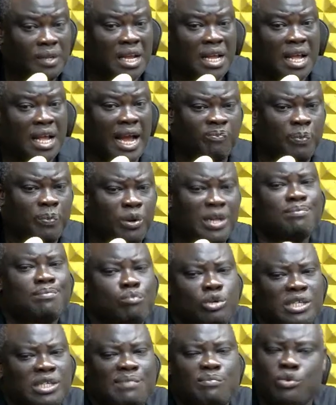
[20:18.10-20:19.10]
And the
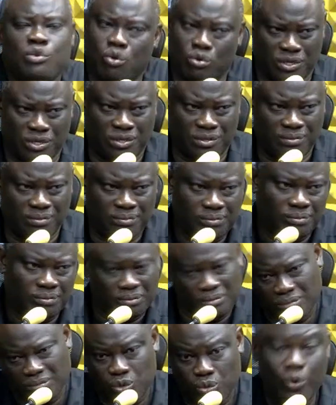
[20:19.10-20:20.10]
Muslim not.
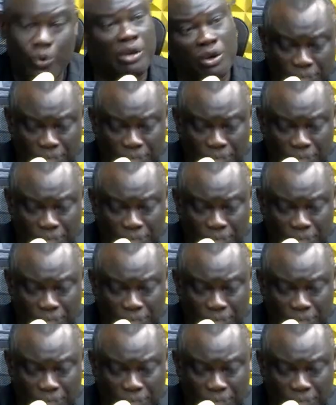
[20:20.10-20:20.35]
We